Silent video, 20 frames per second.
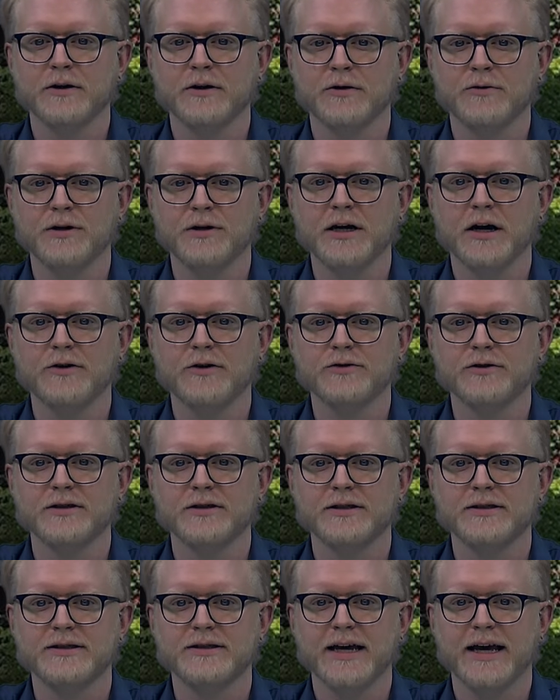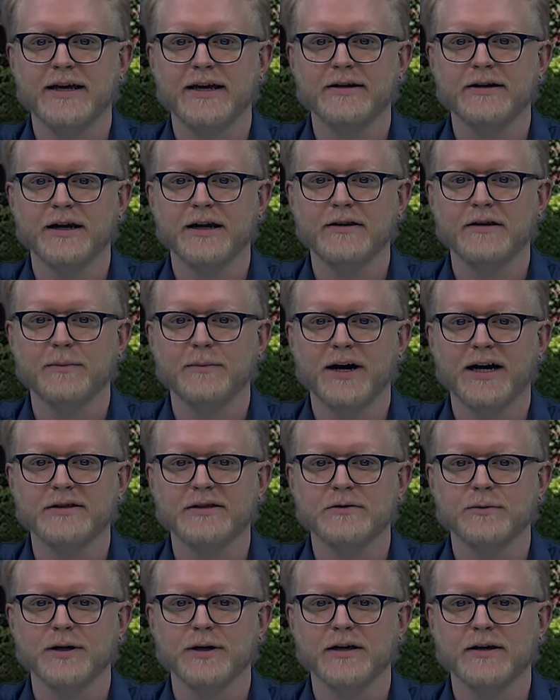310 in the
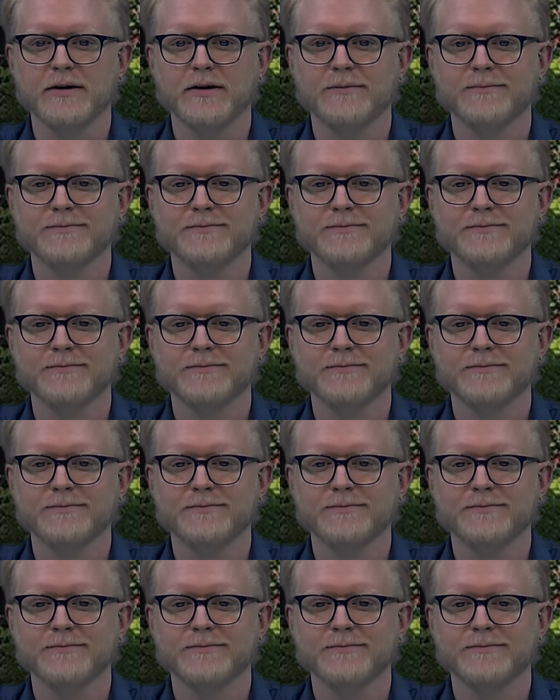past week.